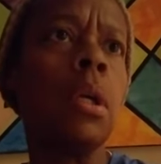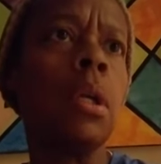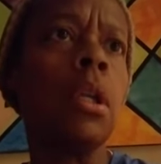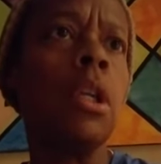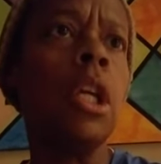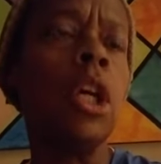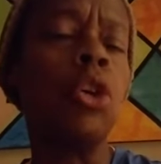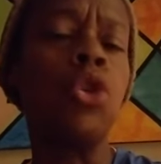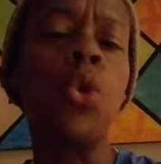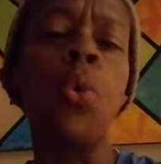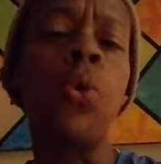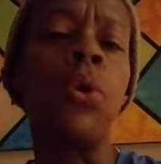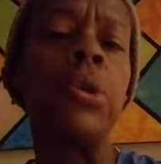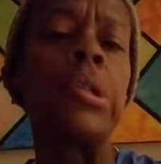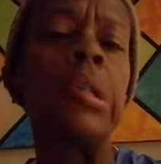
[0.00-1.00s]
geared
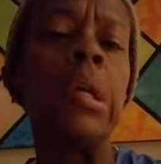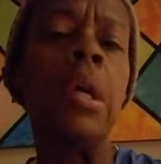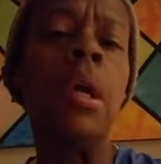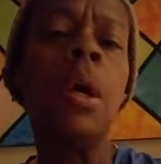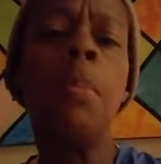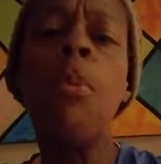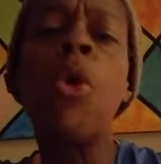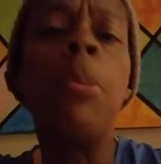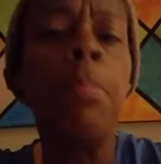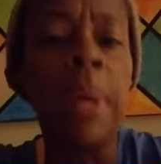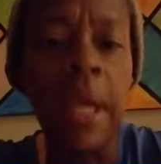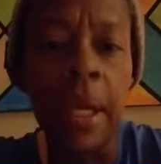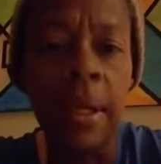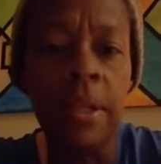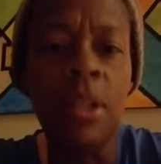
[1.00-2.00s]
towards more
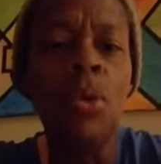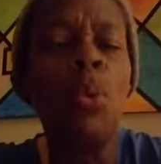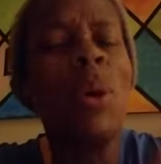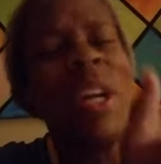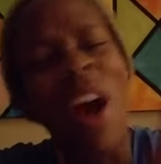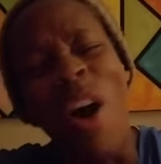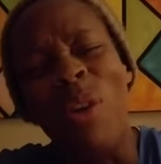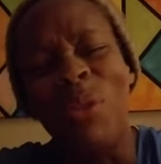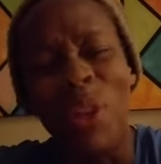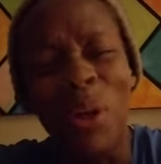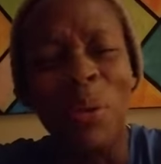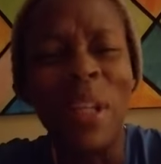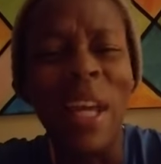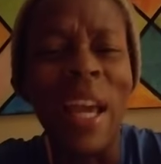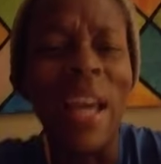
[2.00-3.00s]
men. You, we all
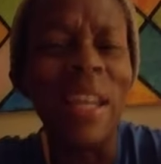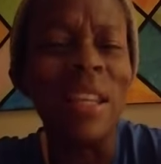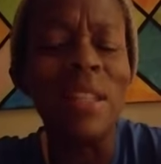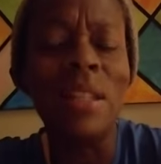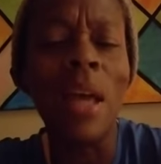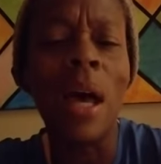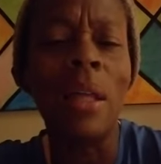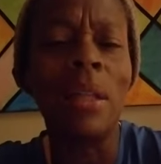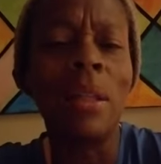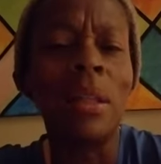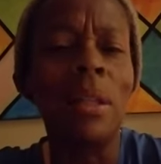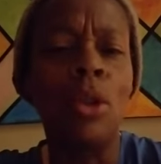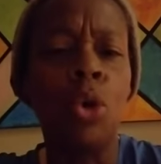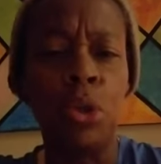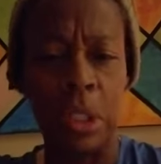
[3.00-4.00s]
know that it's not
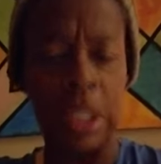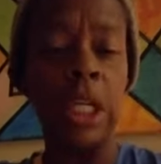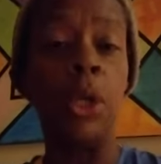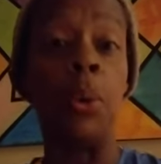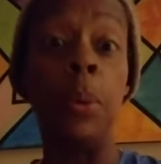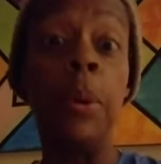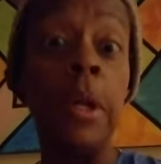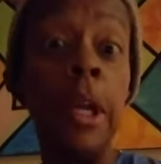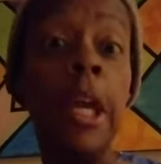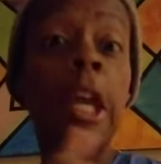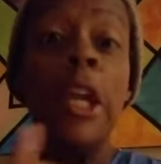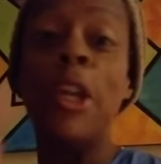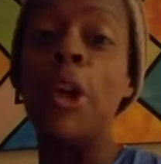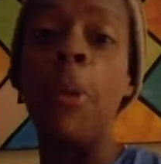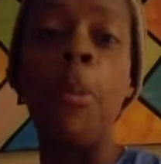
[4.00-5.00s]
no secret. We
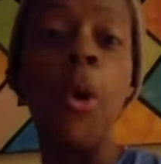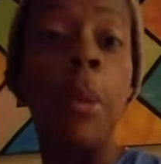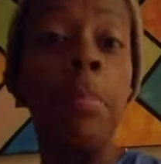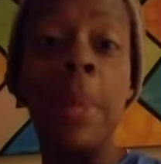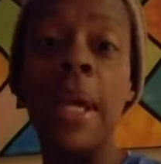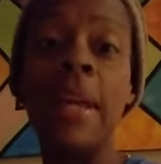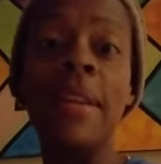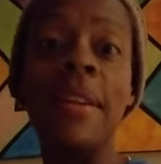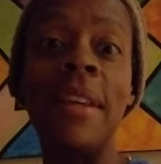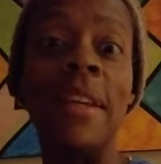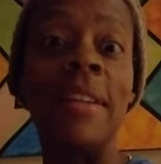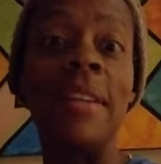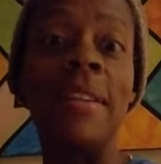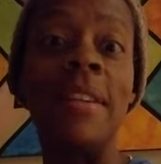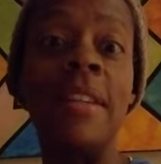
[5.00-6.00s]
you know more men
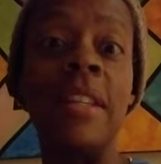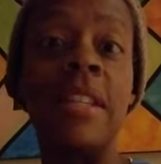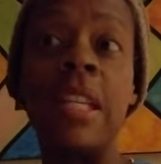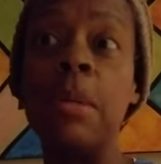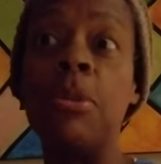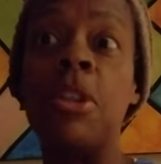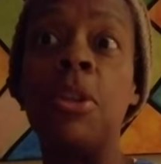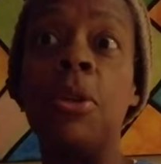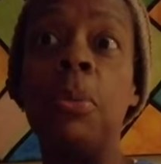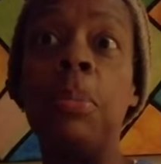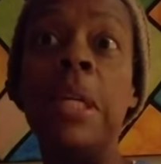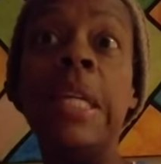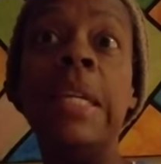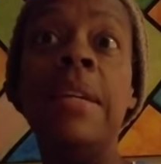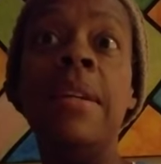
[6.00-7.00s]
can seem to
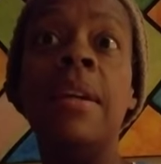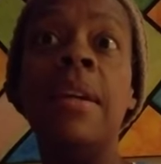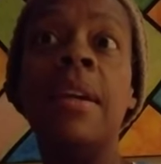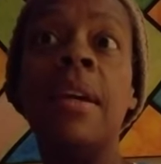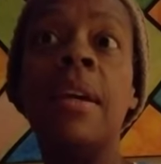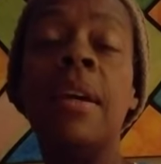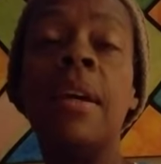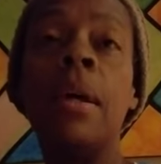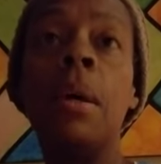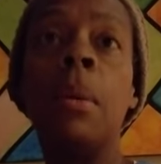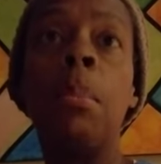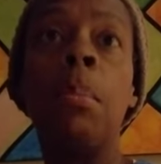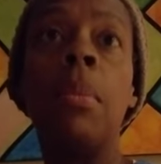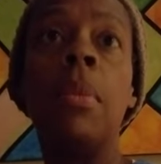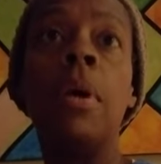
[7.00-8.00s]
be
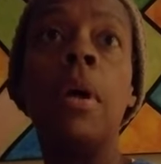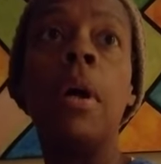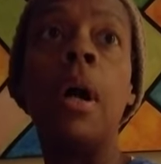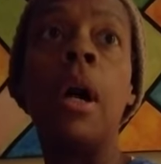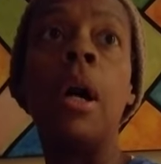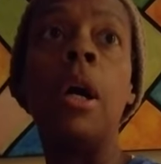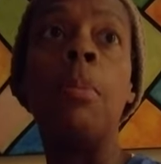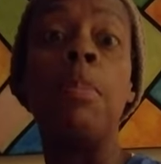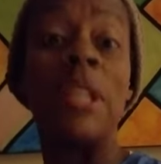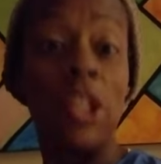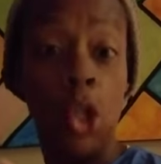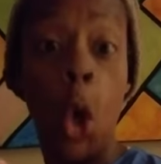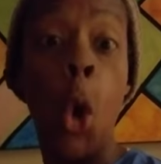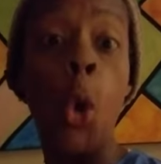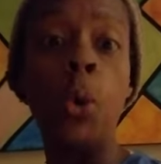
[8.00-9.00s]
uh,
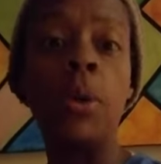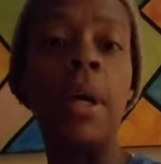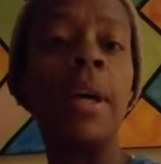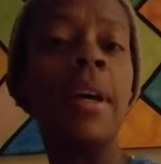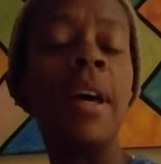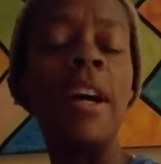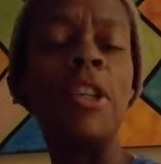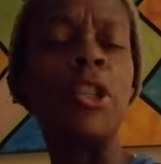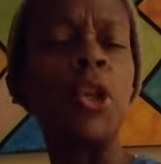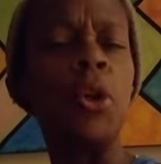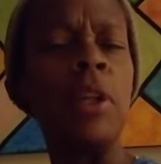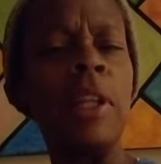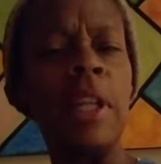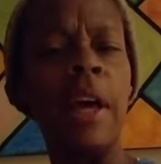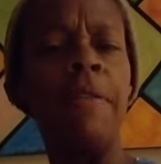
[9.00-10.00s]
bestowed a
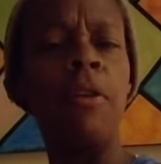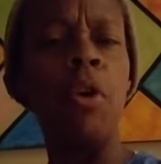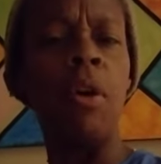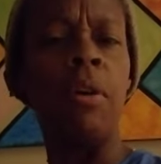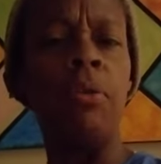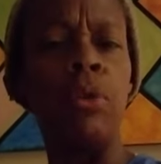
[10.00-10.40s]
certain level of